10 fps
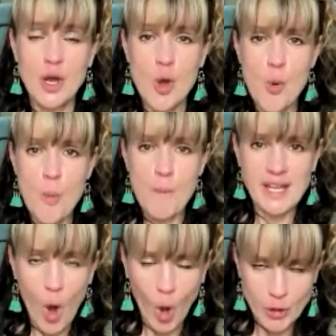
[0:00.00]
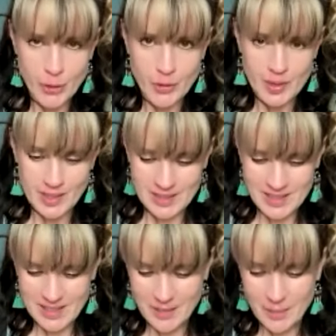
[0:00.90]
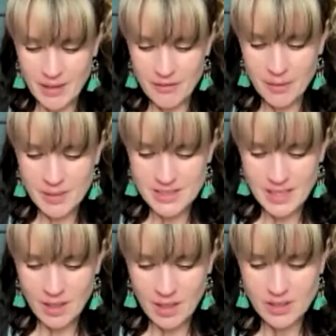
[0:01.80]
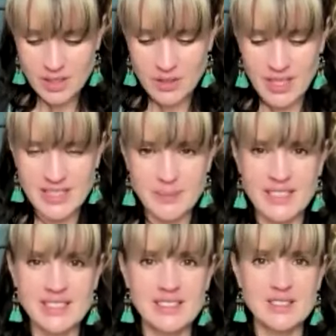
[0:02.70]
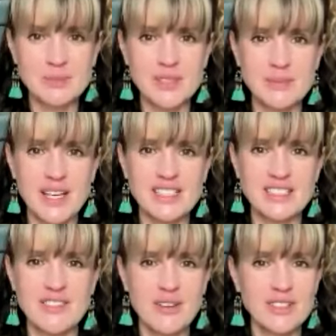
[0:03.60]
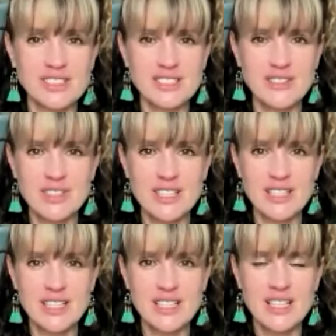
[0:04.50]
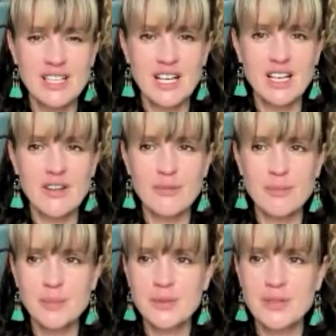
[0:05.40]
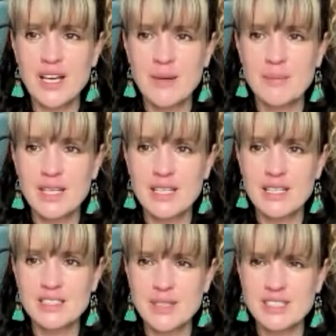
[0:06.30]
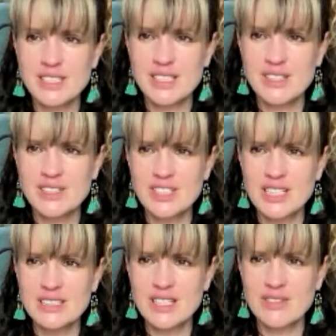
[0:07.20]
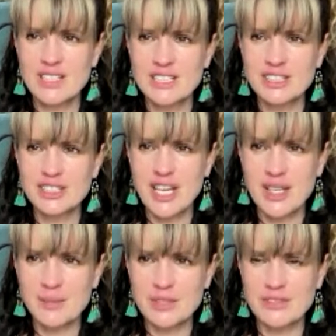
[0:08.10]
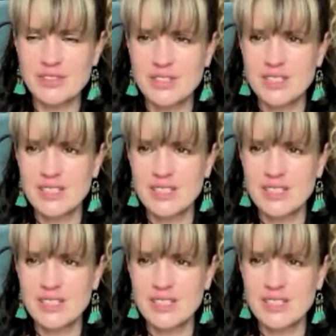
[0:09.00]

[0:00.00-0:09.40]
go beyond. But from a psychological perspective, I would, you know, really, a lot of people that I meet, especially in non-duality, are really ashamed of